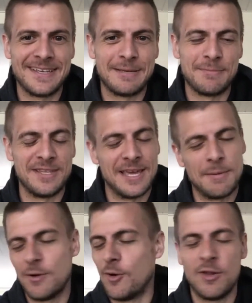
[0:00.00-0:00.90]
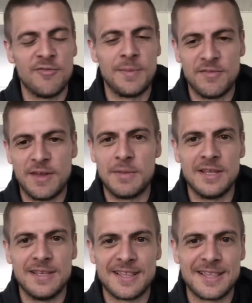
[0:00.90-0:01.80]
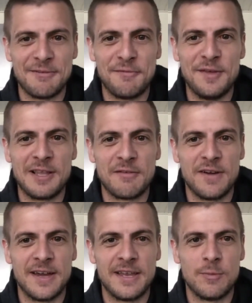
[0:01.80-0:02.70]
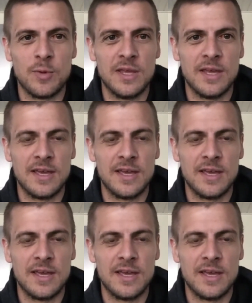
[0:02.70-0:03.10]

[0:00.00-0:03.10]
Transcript: But yeah, all of my family is feeling fine, and we,